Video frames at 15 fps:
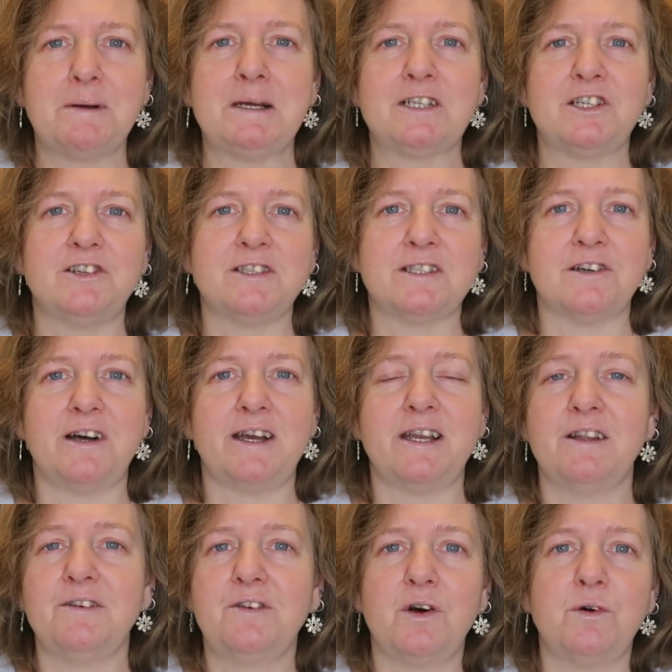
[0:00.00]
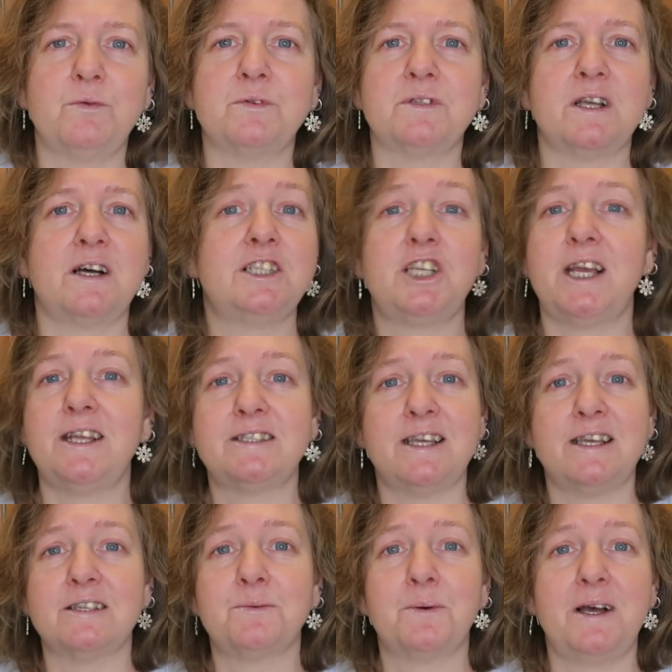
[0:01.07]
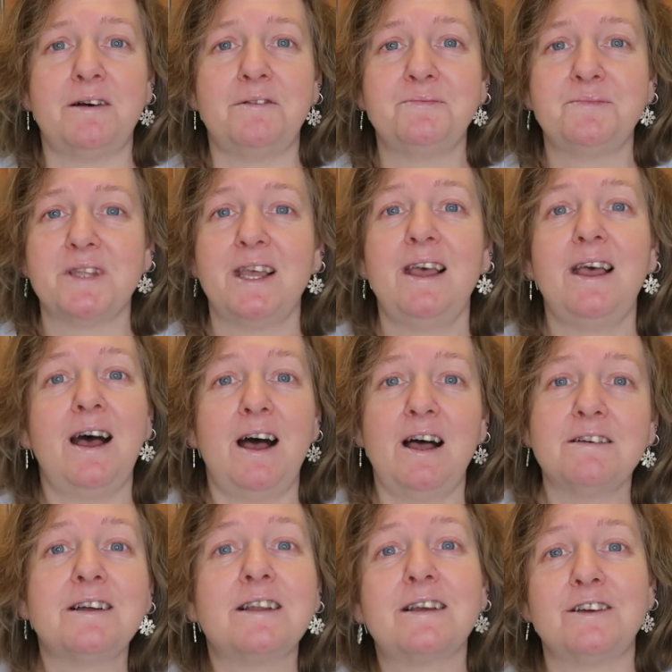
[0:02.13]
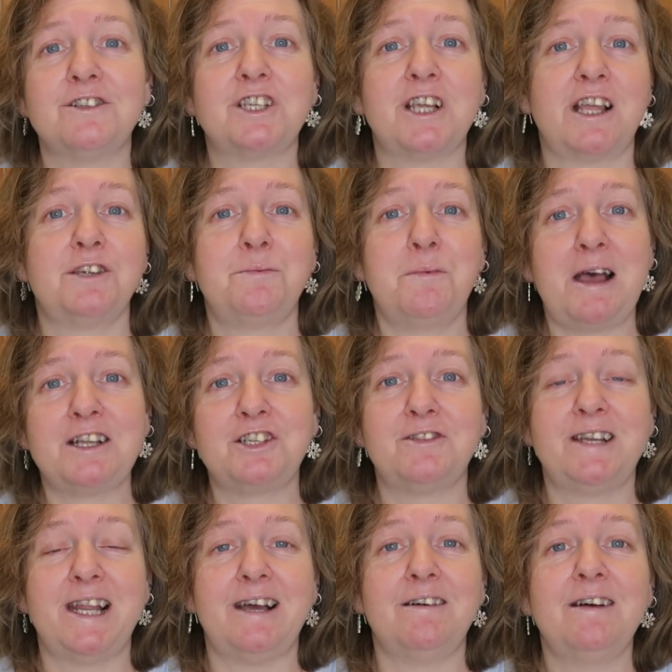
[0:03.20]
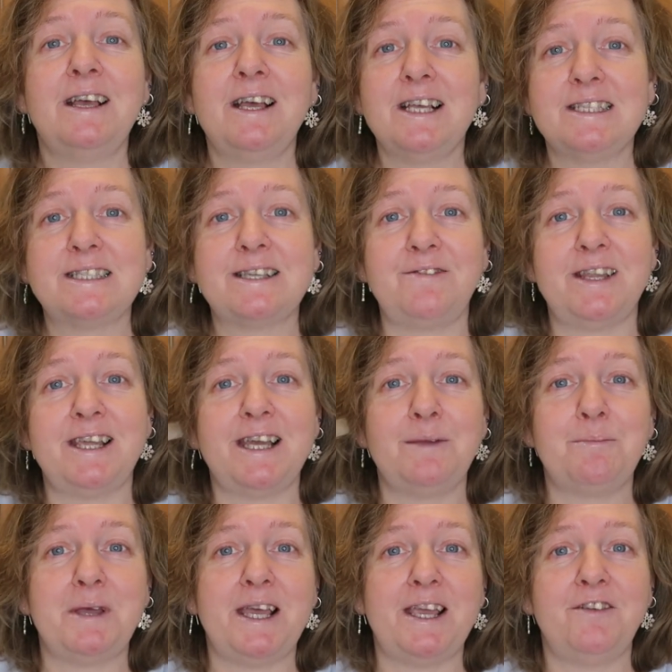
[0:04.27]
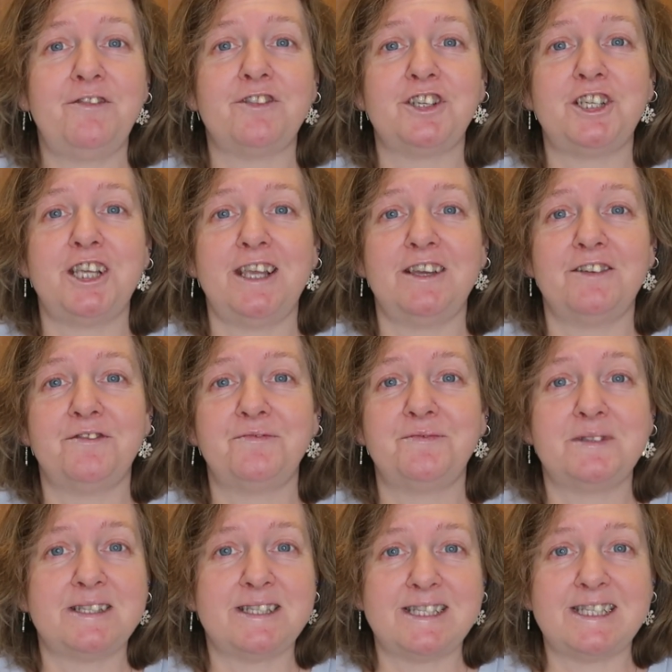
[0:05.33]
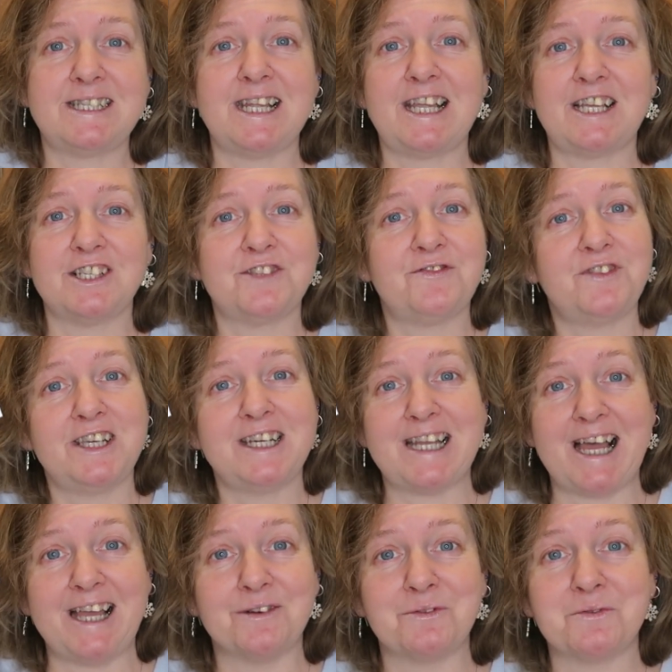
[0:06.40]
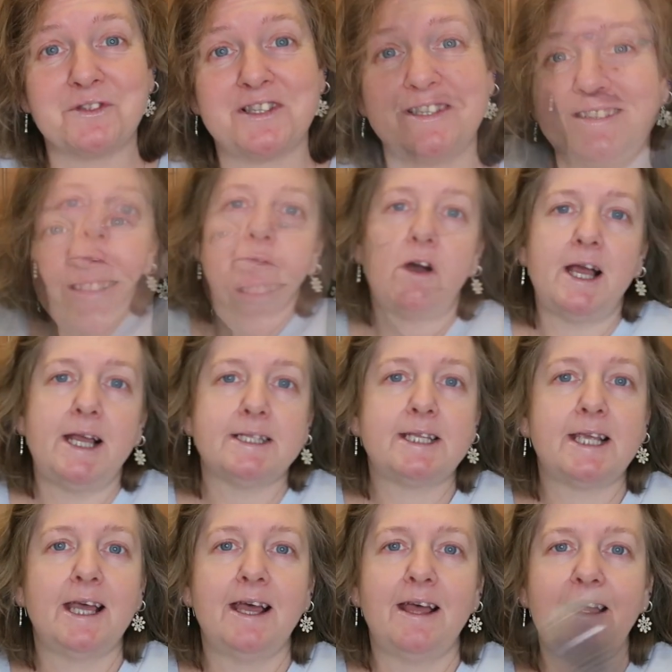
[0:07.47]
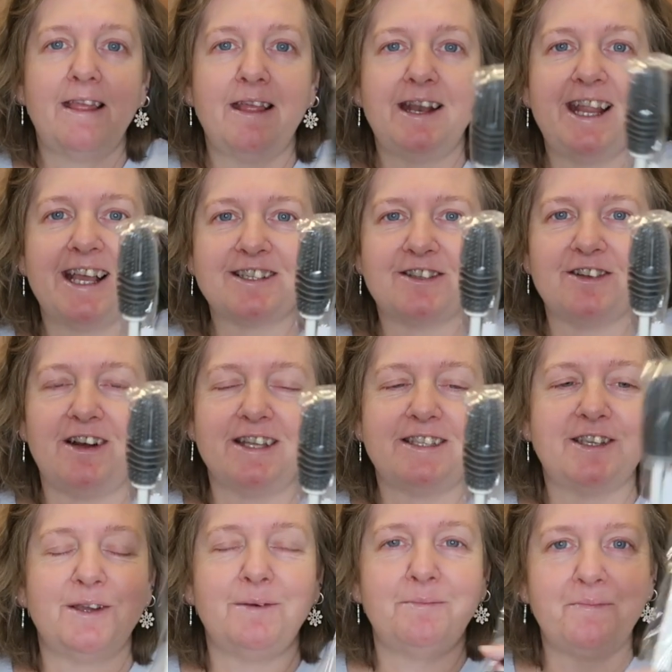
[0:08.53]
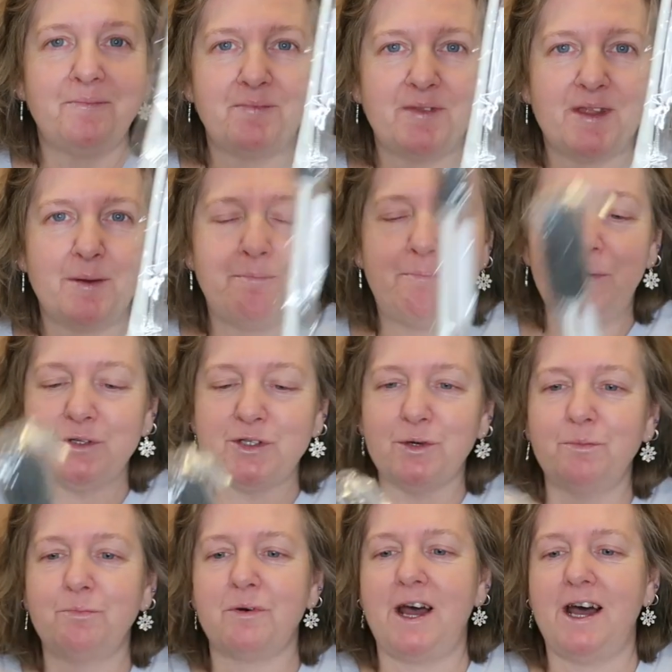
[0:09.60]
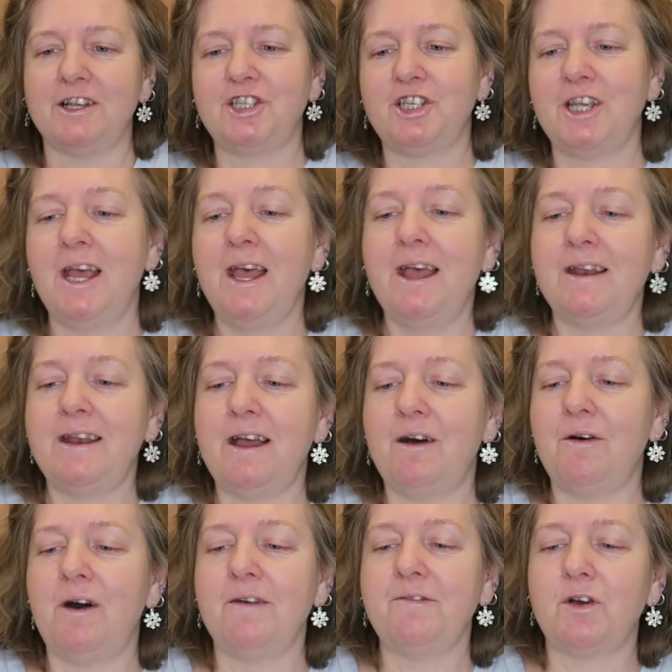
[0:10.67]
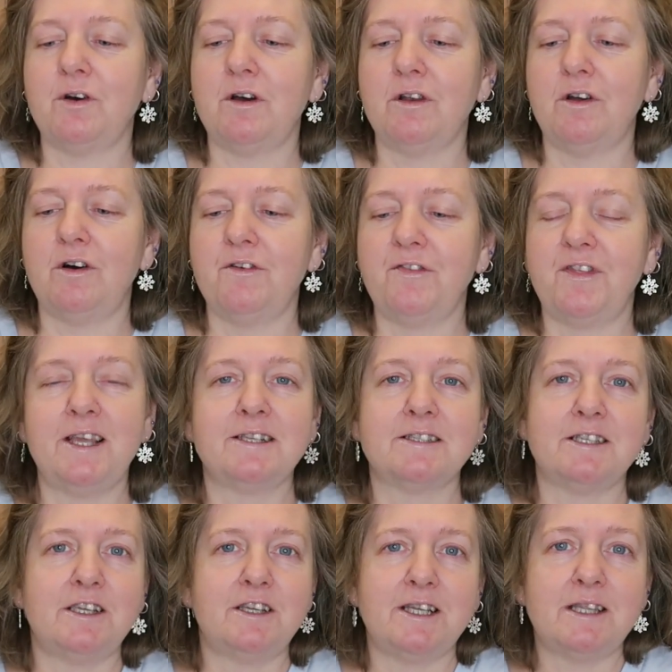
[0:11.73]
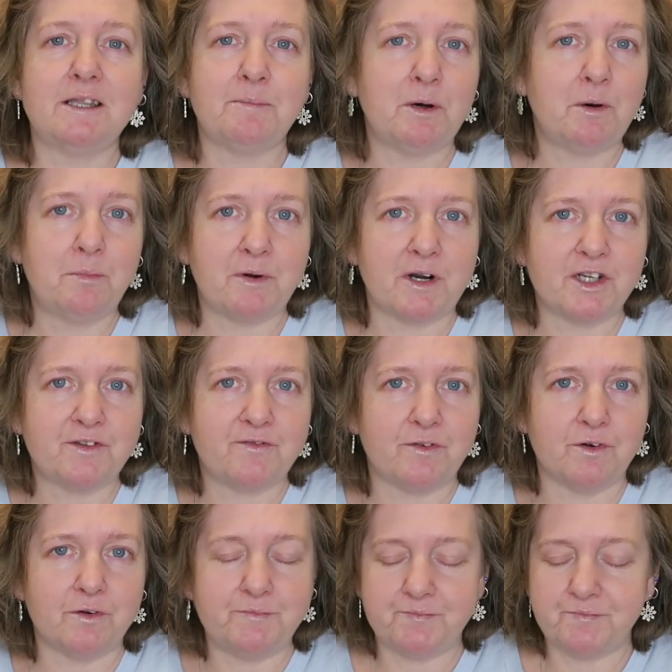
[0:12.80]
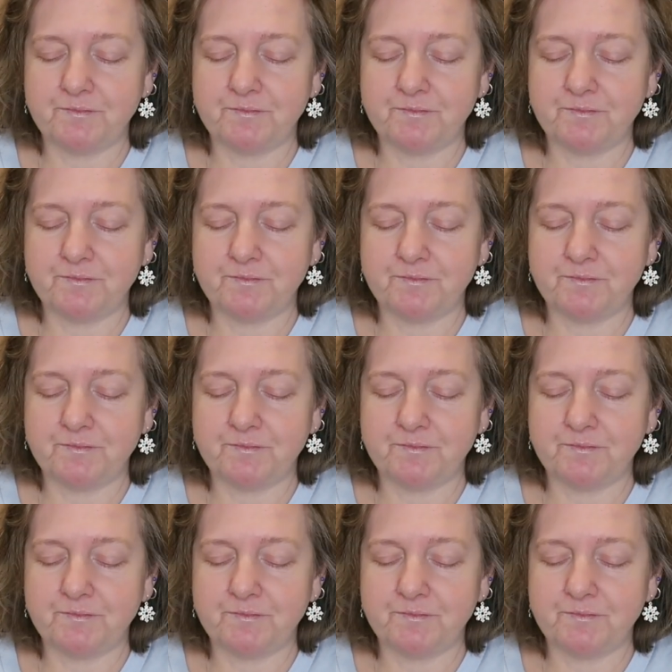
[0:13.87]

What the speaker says: my battery's dying. Of course, I checked it as well. I'm going to go and change my battery now. 78p for a sheet of stickers for your nails. Right, Next item, bottle brush. Now, I've got a lot of things that you need the bottle brush for.